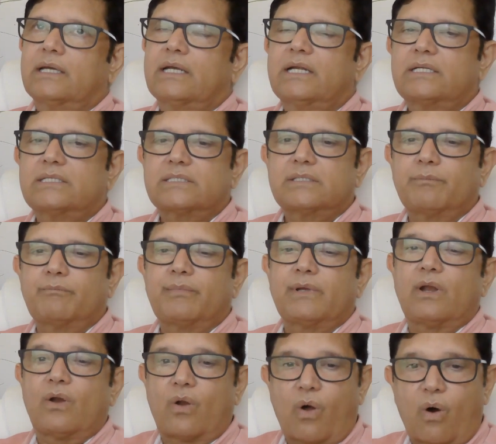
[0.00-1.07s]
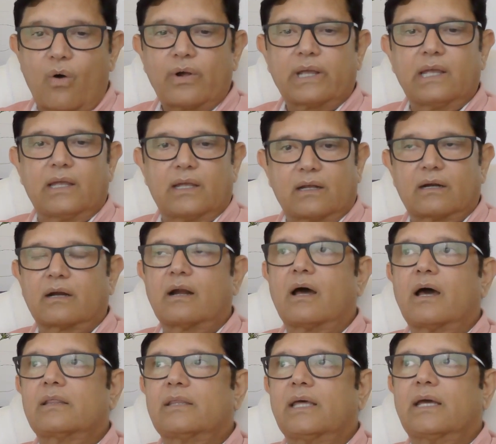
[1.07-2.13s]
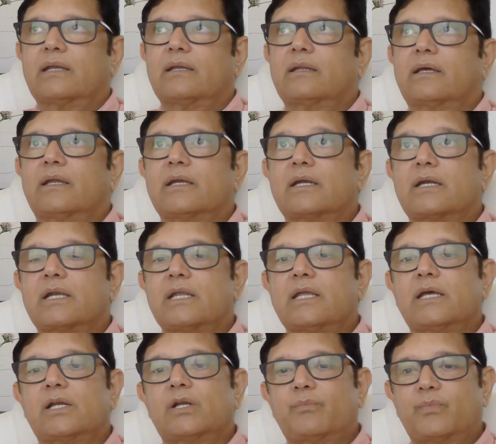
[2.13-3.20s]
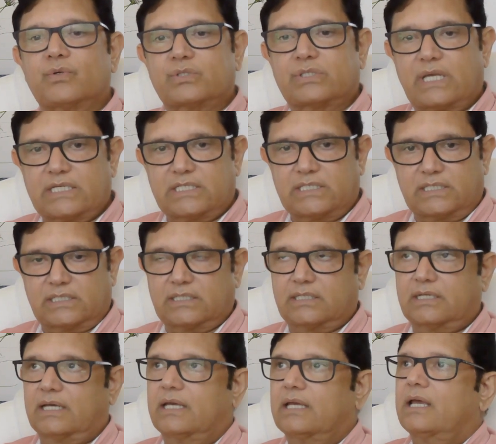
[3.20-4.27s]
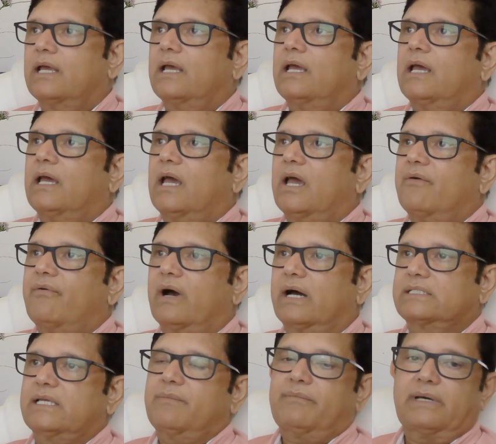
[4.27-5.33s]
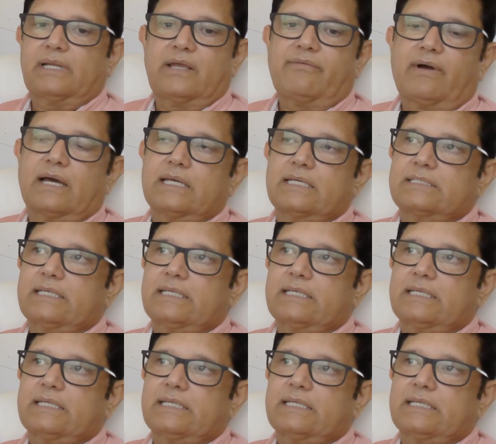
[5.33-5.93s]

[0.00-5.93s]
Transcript: it's belonging rather than real possession. For example, if I